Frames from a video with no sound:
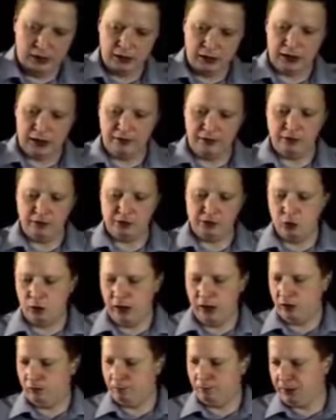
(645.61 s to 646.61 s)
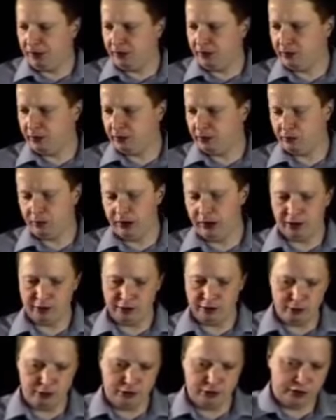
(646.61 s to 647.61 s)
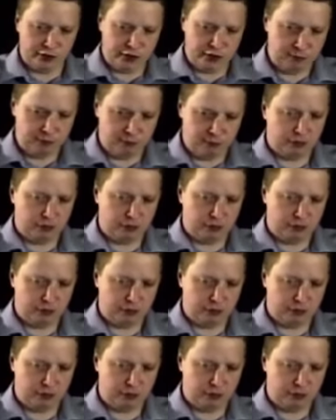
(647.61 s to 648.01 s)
and this queen on b6 really has to retreat.